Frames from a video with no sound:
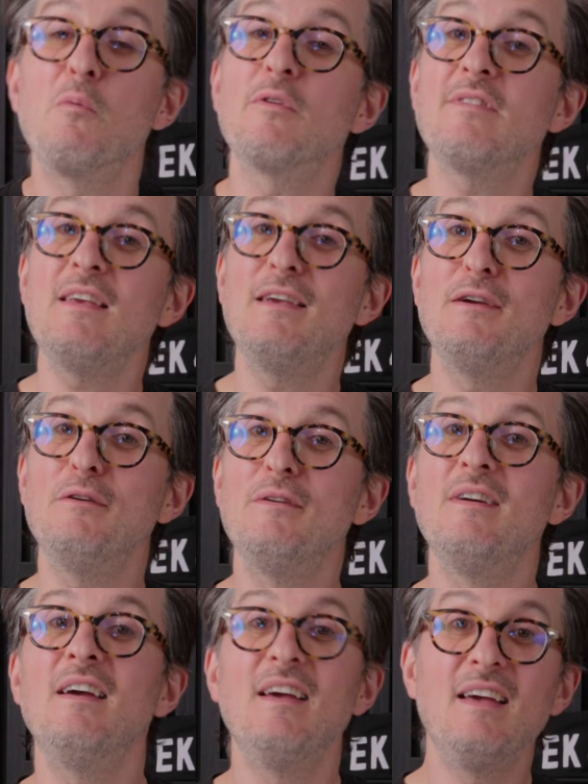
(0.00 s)
we'll see you
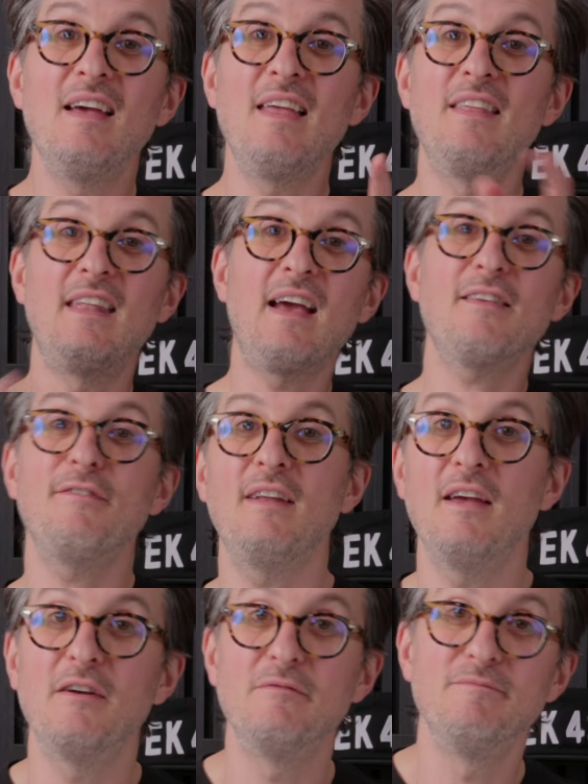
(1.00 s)
in the next video.